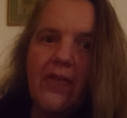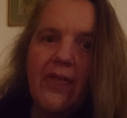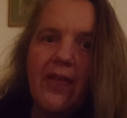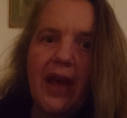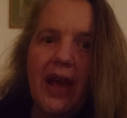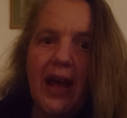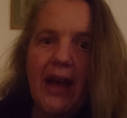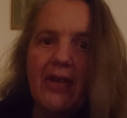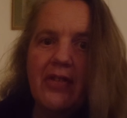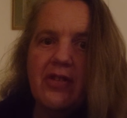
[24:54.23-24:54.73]

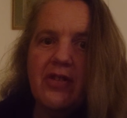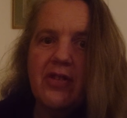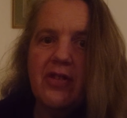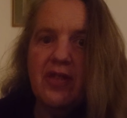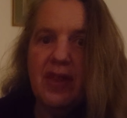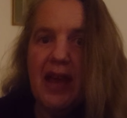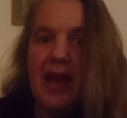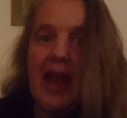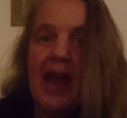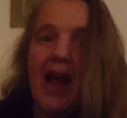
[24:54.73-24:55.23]
that
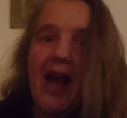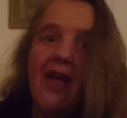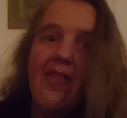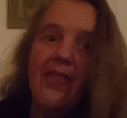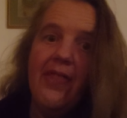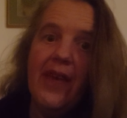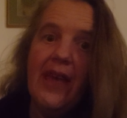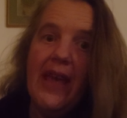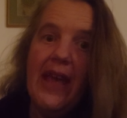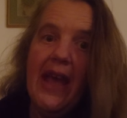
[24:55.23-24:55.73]
they
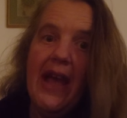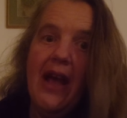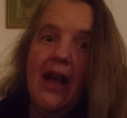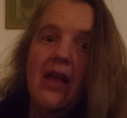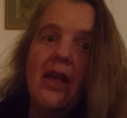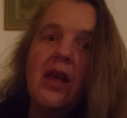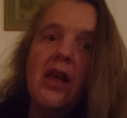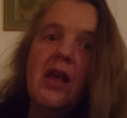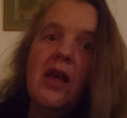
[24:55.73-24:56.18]
are there,